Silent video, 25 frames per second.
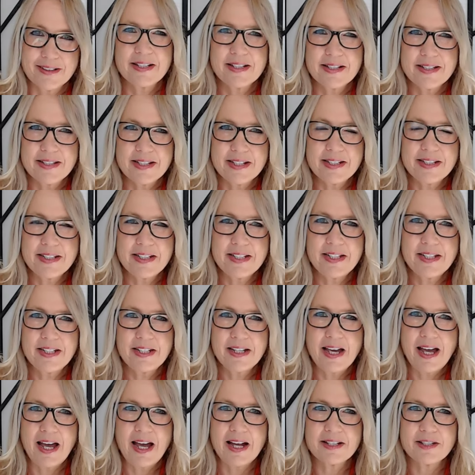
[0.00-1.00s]

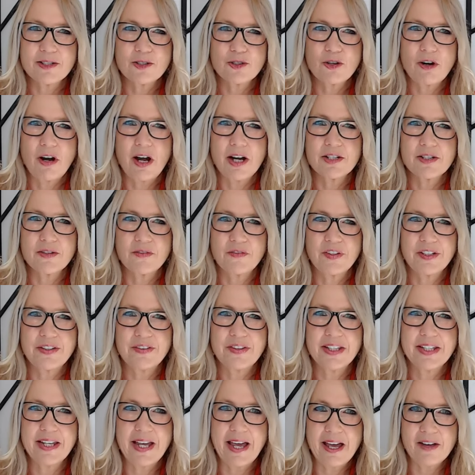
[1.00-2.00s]
Cindy has tried to
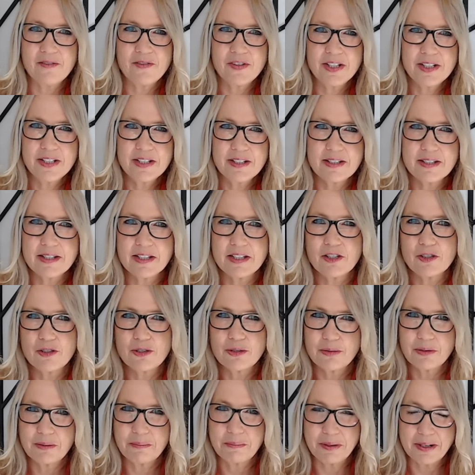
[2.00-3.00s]
fit the evidence
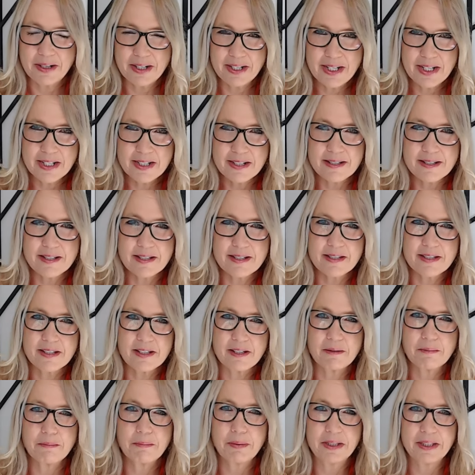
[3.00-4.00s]
into a
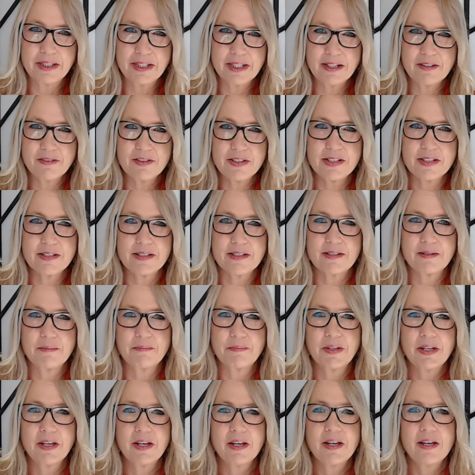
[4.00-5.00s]
pre-existing belief
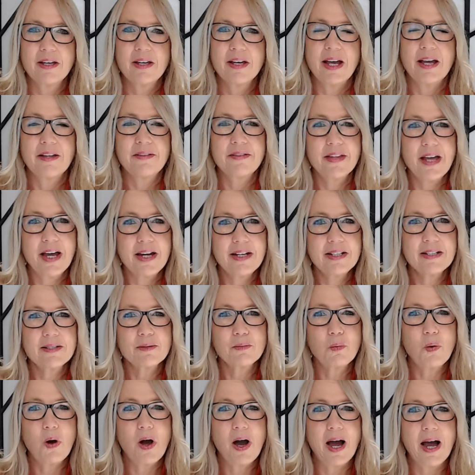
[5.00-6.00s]
system, and that is
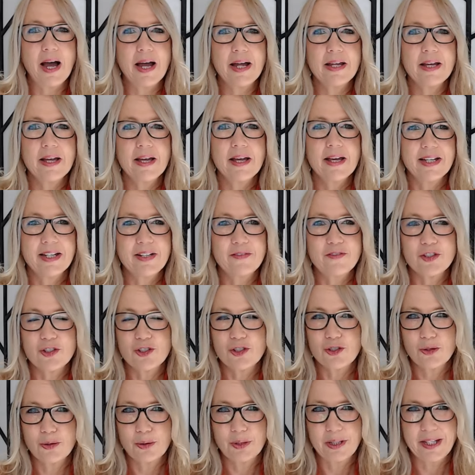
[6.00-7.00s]
why, even
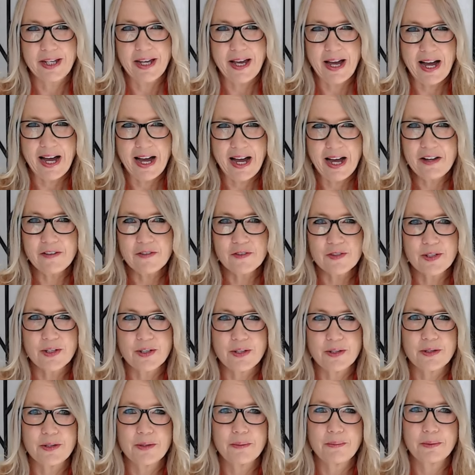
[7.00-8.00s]
shortly
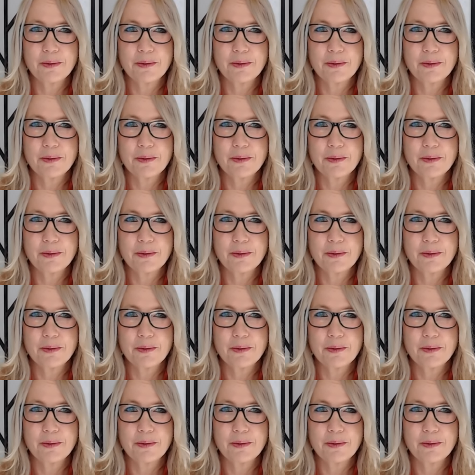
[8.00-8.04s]
after the